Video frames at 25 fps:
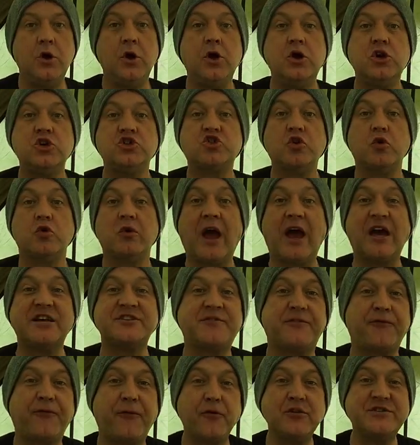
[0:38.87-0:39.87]
So
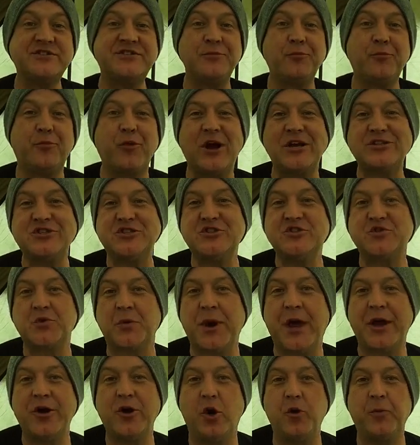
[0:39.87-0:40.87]
guys, first impressions
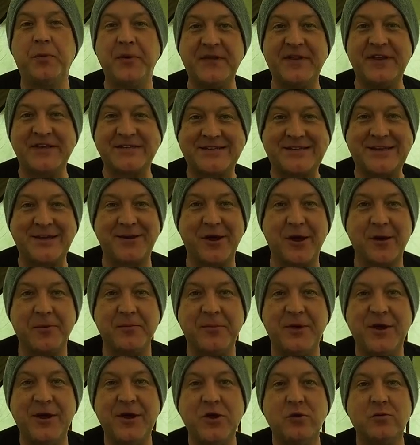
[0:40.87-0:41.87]
when I opened this tent up
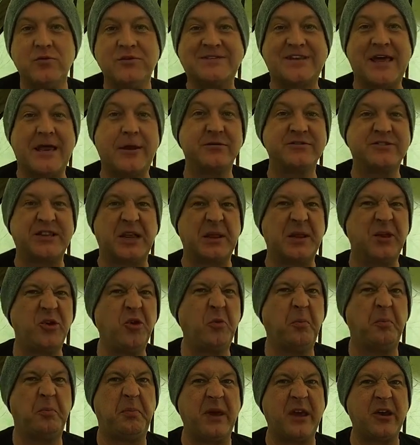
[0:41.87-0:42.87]
was that it was a
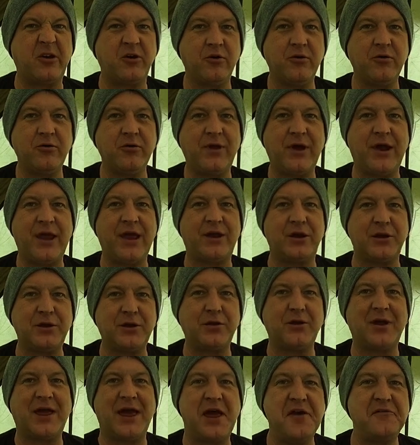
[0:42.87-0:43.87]
little bigger and a
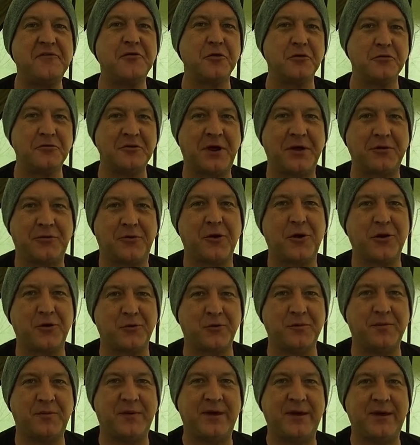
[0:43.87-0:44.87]
little heavier than I thought it
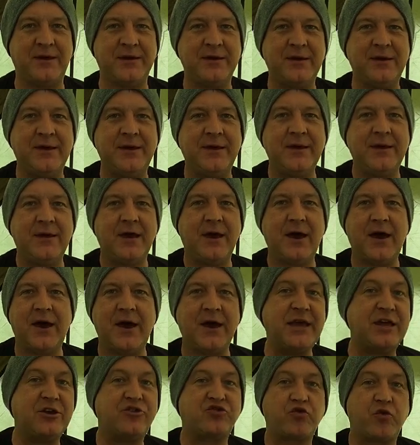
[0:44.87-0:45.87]
would be.
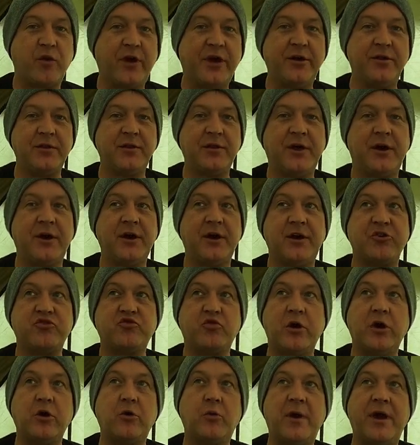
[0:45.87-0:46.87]

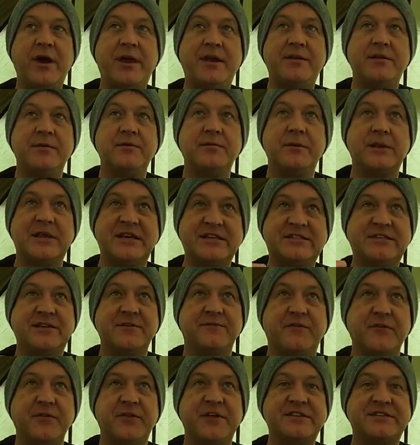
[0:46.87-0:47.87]
Trail weight
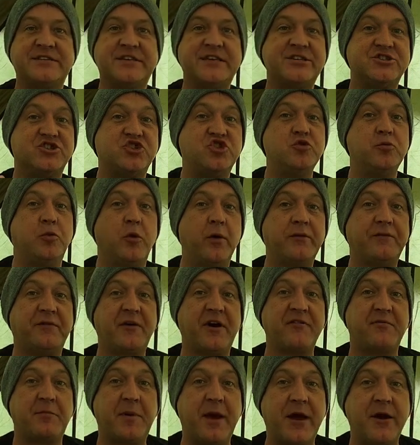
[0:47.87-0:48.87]
listed for this is
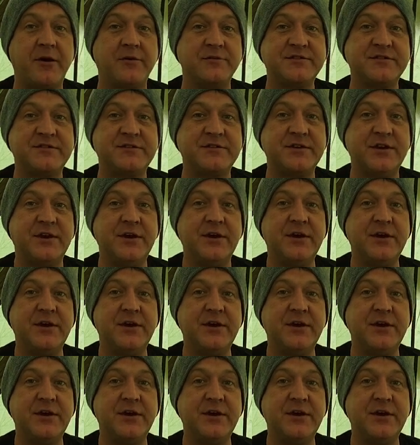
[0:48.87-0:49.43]
2.5 pounds.